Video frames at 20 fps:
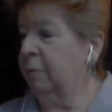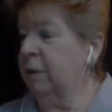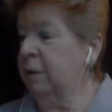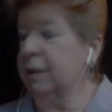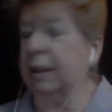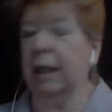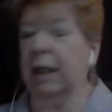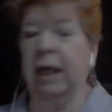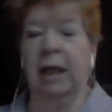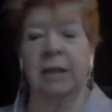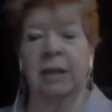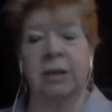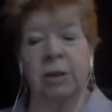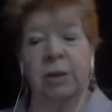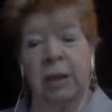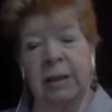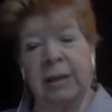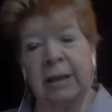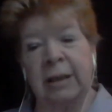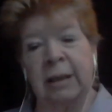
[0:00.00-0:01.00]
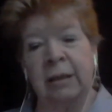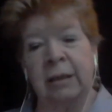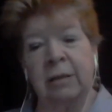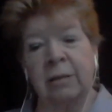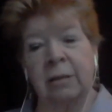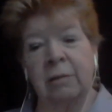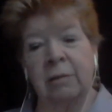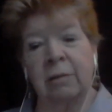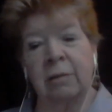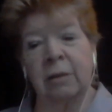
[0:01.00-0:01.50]
going to ask Tracy,
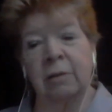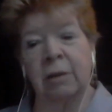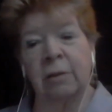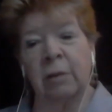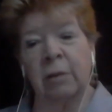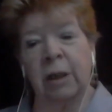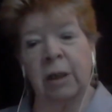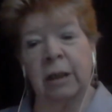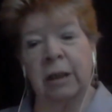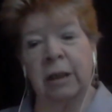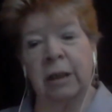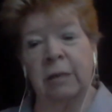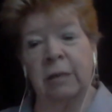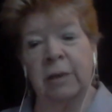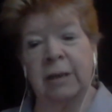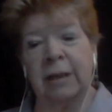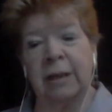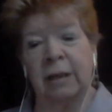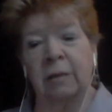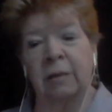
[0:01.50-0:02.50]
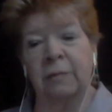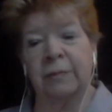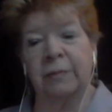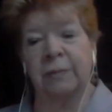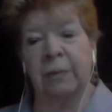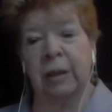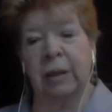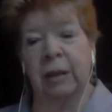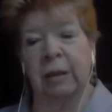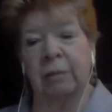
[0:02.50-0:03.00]
you want to give yourself,
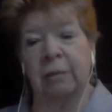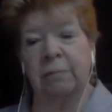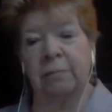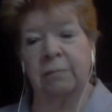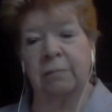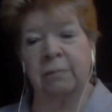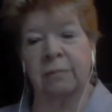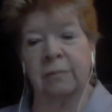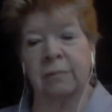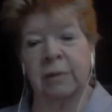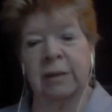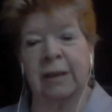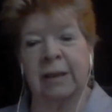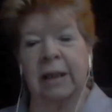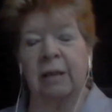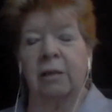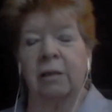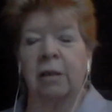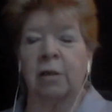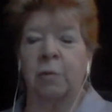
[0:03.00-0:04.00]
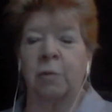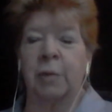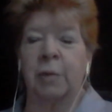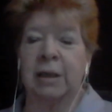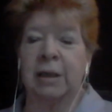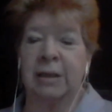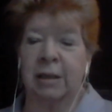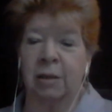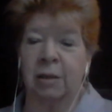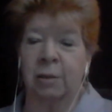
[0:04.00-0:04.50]
say hello,
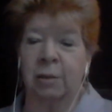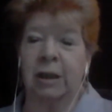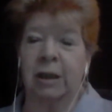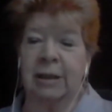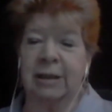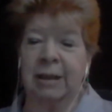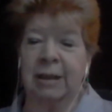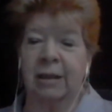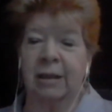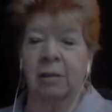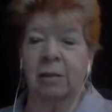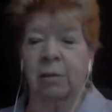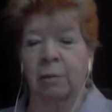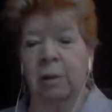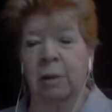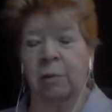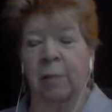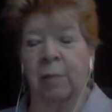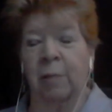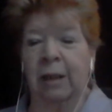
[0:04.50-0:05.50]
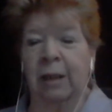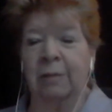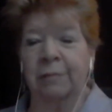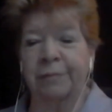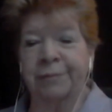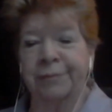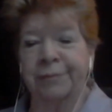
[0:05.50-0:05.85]
because I know you're going to say hello and goodbye.